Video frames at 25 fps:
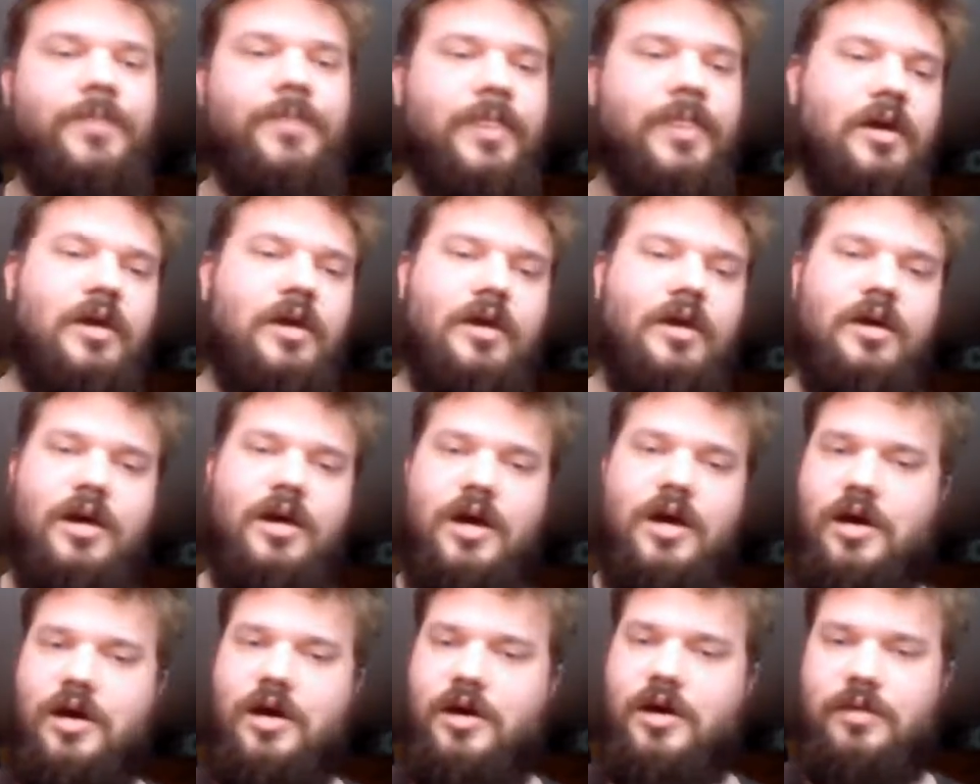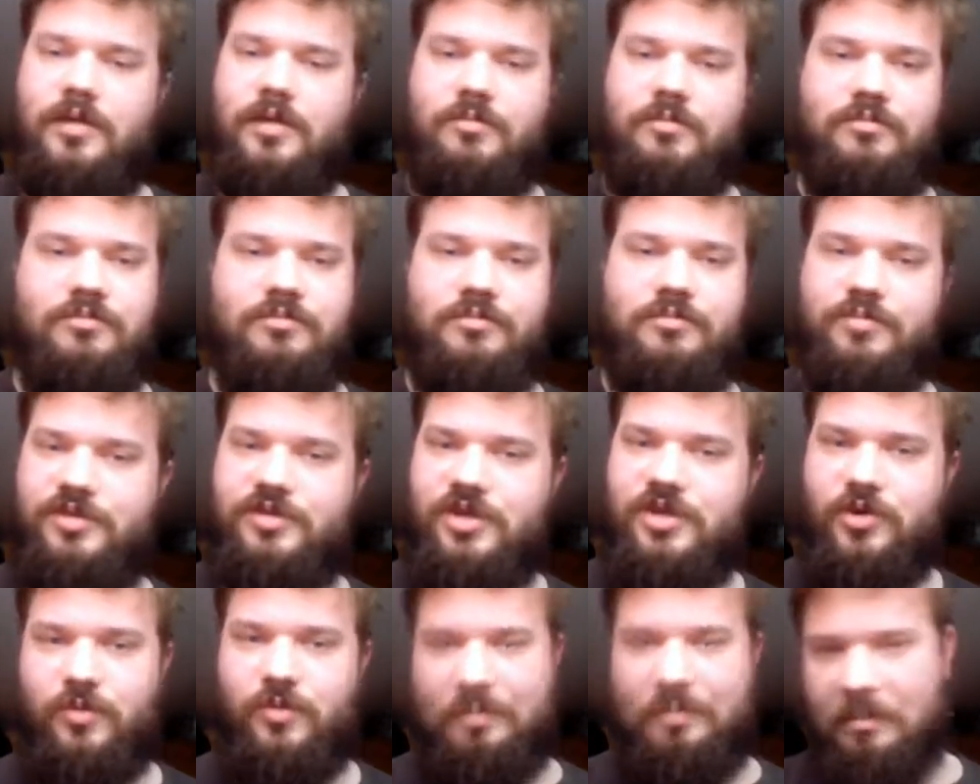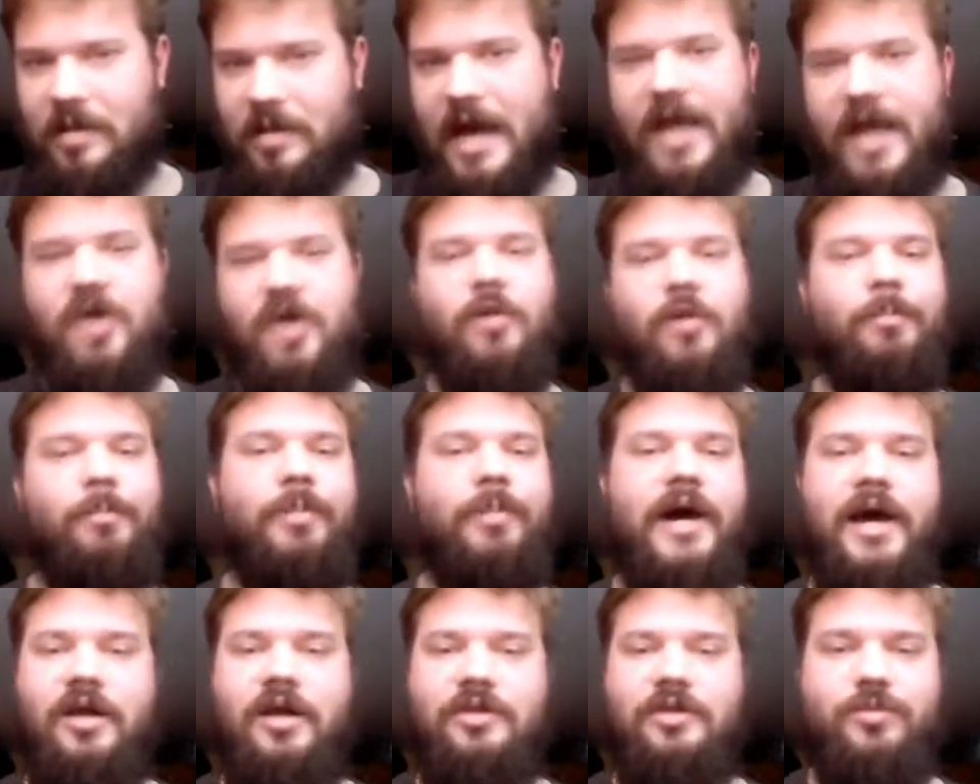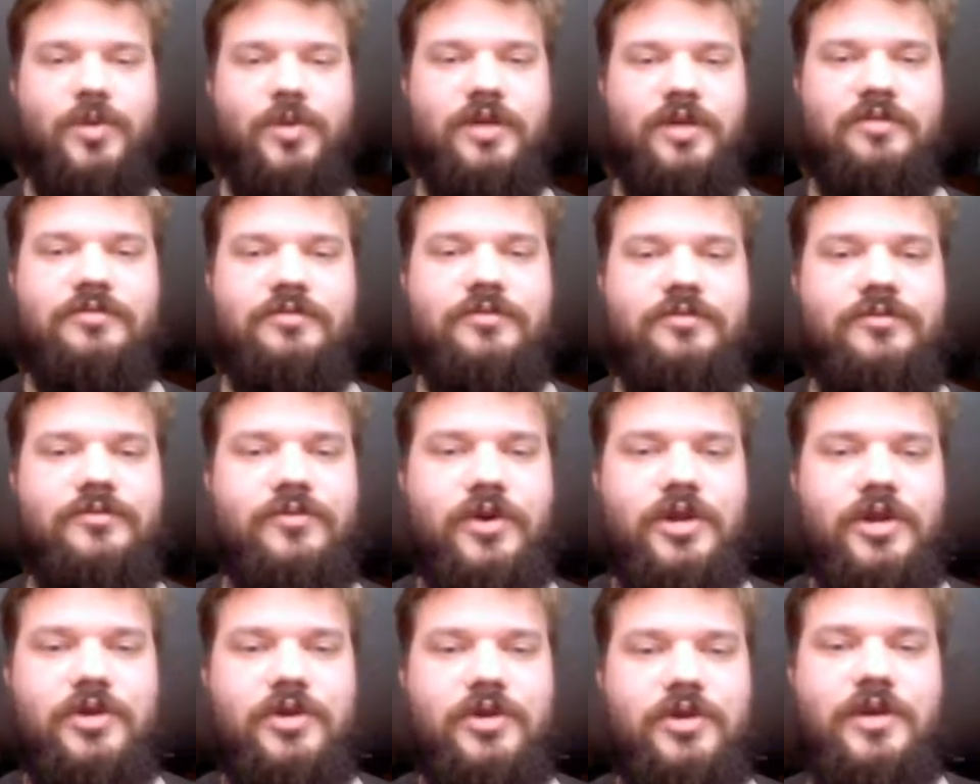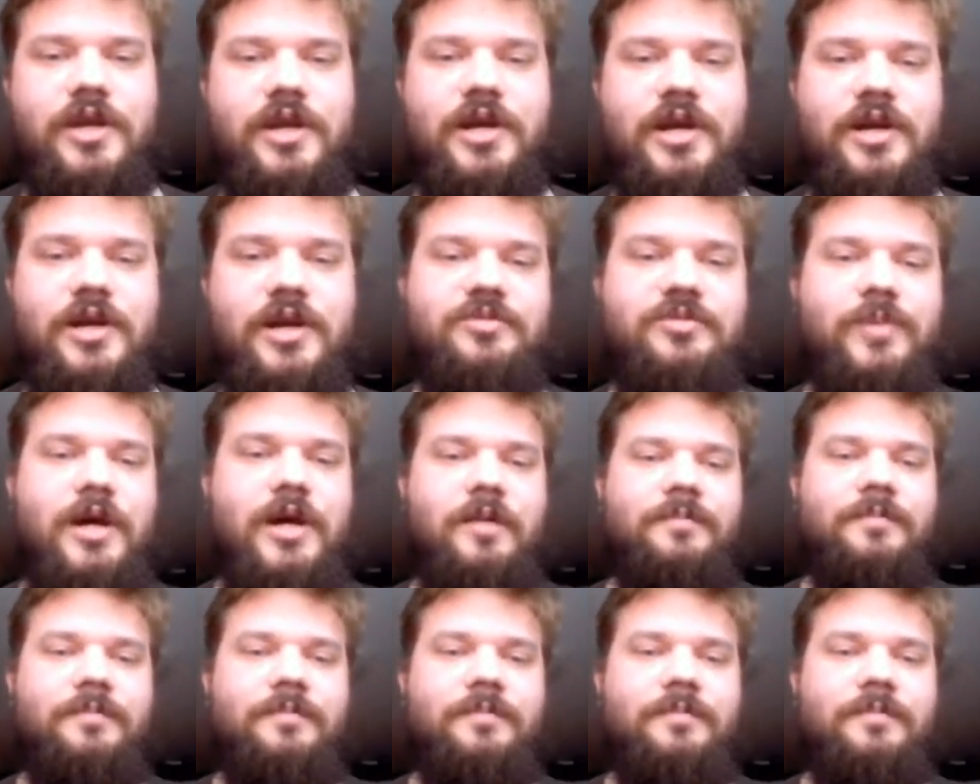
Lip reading: So I compiled one for you here as well.